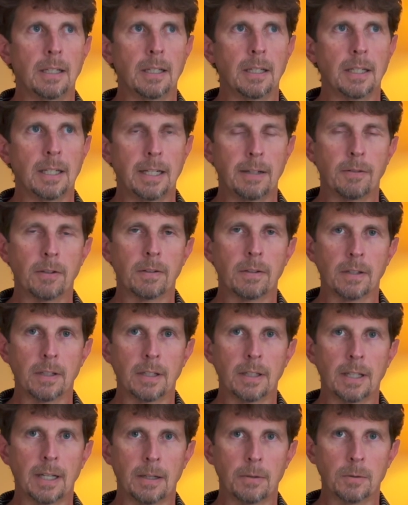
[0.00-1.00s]
and
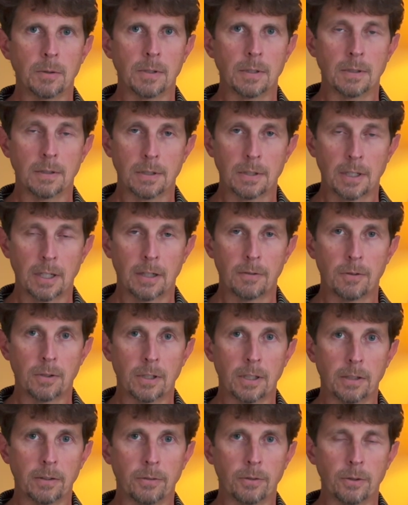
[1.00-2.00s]
everything I was
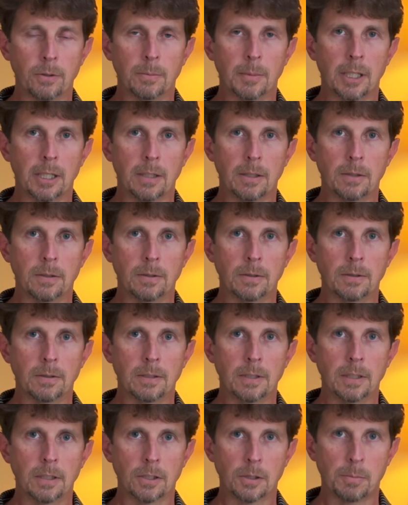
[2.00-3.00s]
discovering through my
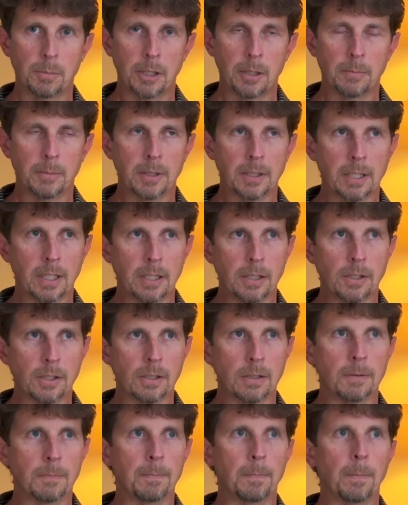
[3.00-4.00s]
own
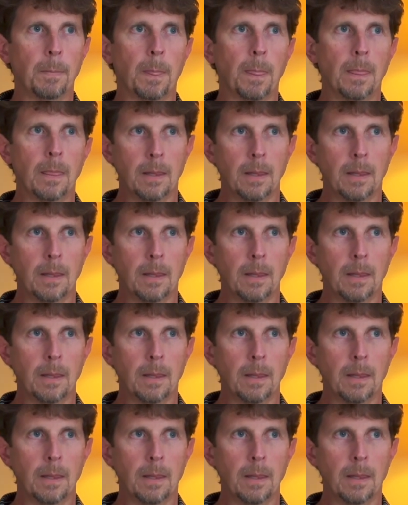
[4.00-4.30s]
experimentation,